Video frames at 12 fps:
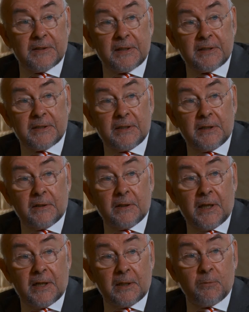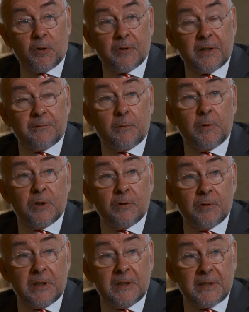16 anymore, therefore we
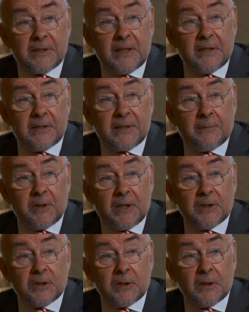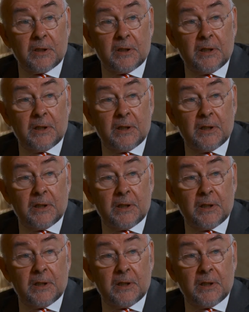don't need a state examination.